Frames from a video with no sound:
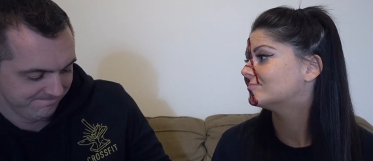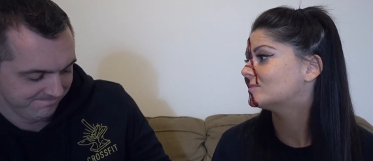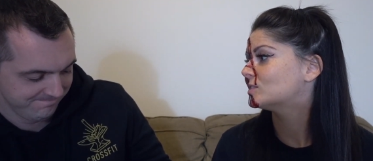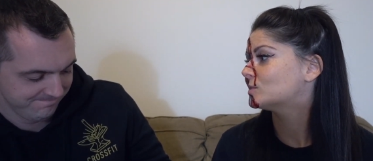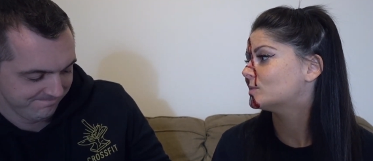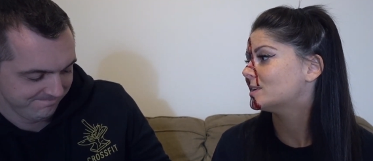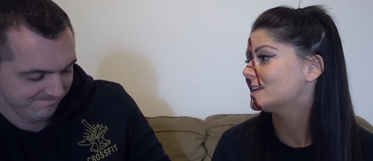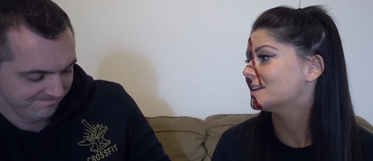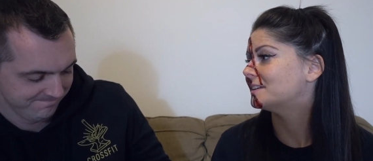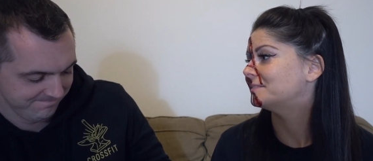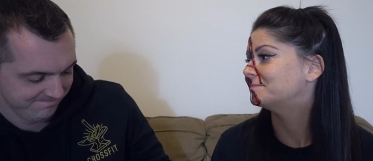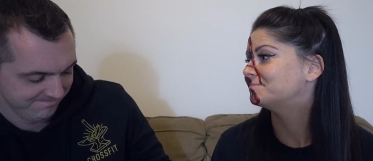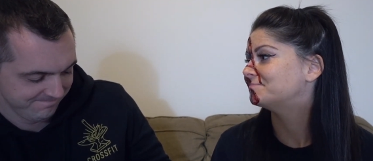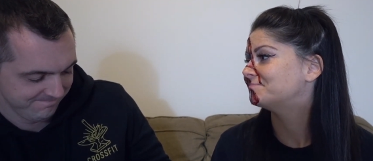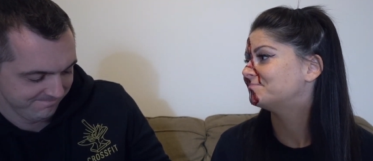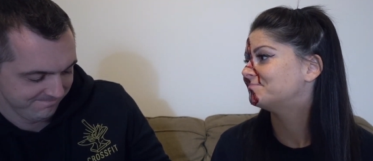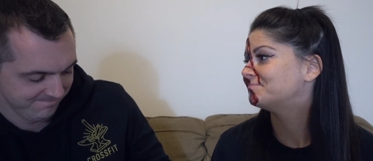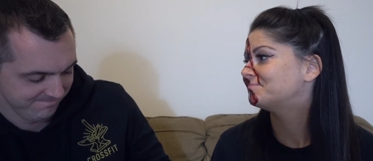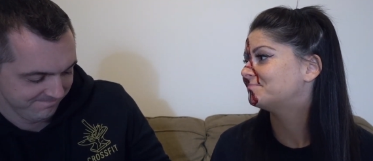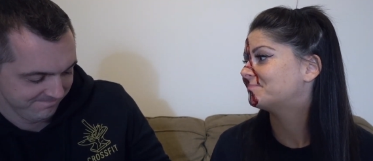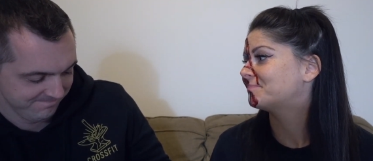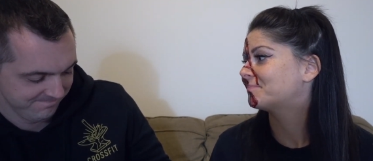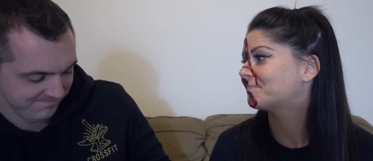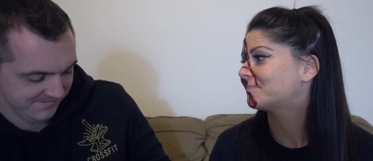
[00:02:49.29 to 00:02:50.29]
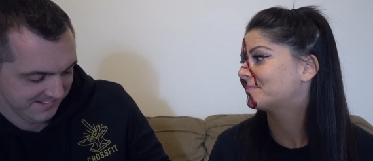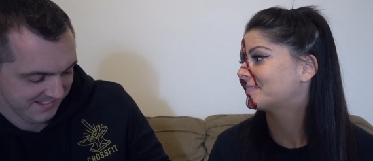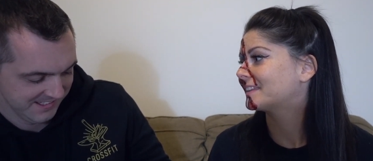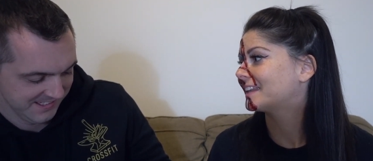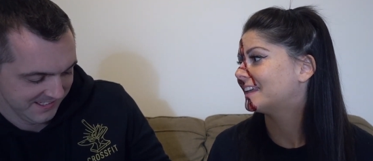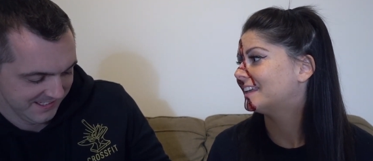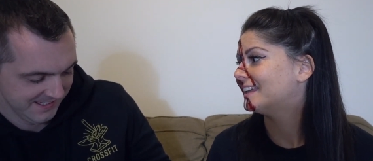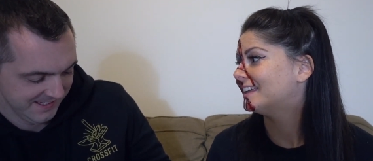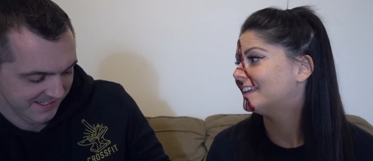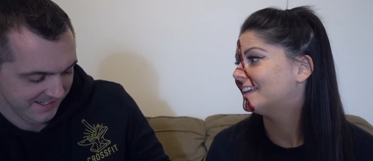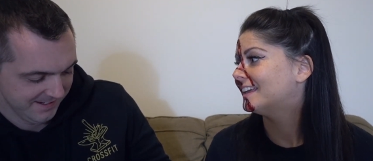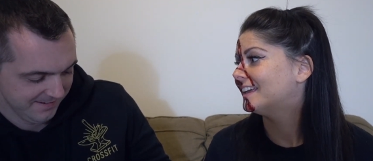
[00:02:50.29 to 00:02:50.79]
Speaker 1: Sweet.
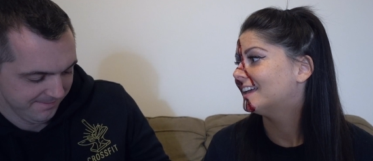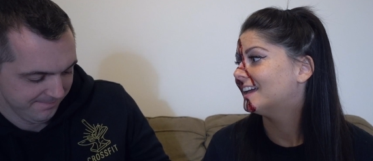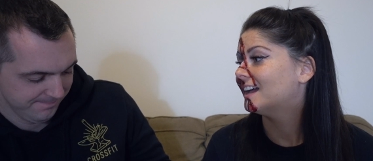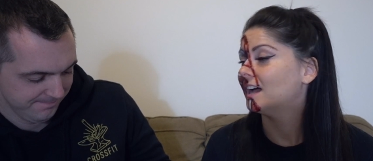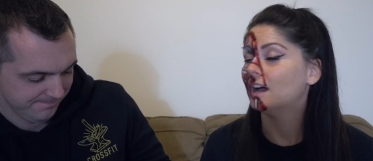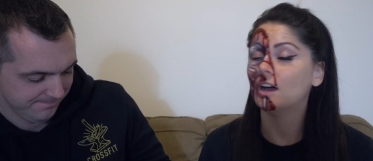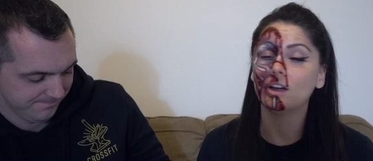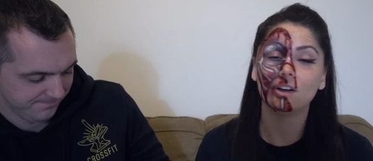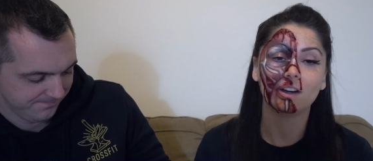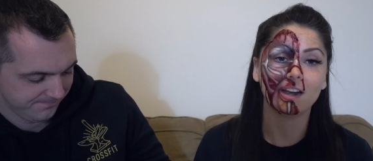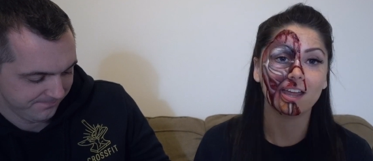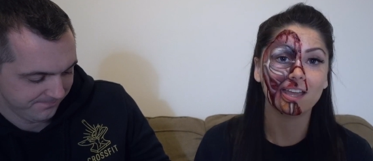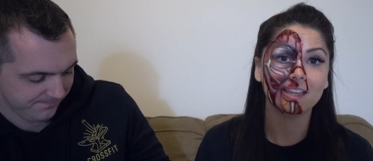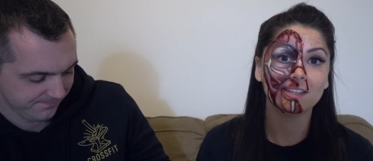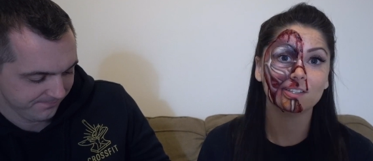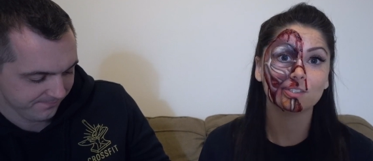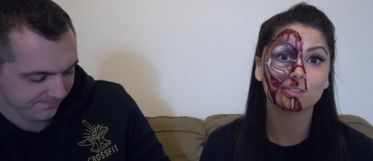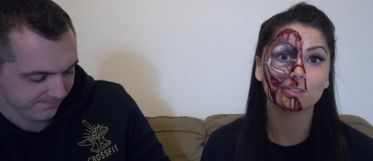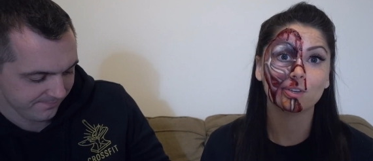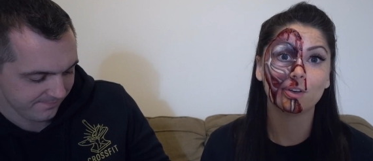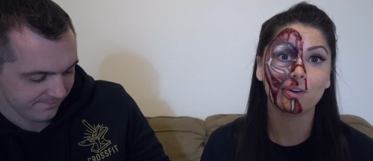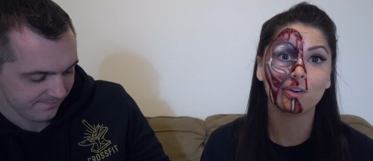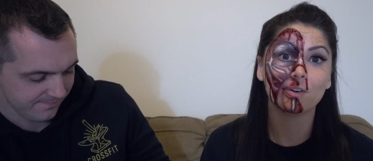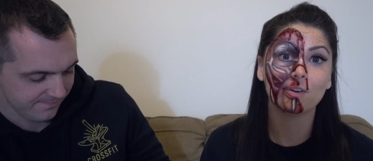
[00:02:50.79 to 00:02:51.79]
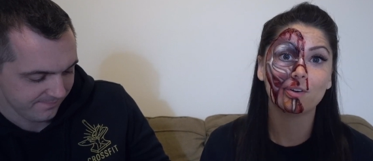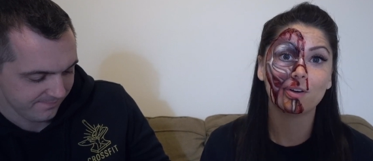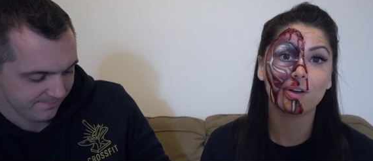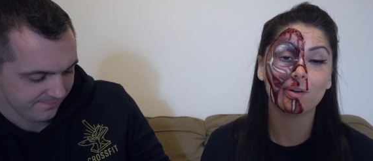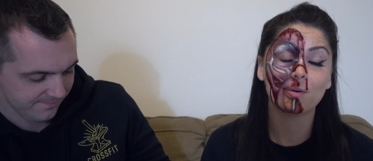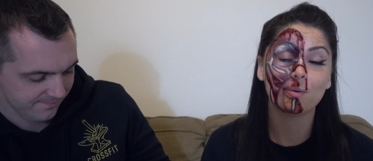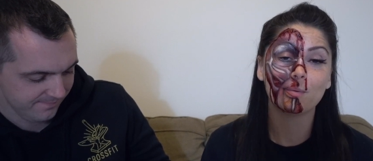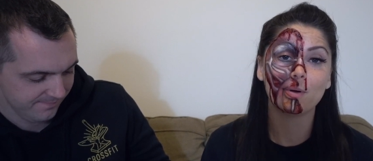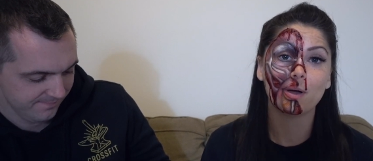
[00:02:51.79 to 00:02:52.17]
Yeah. All right, so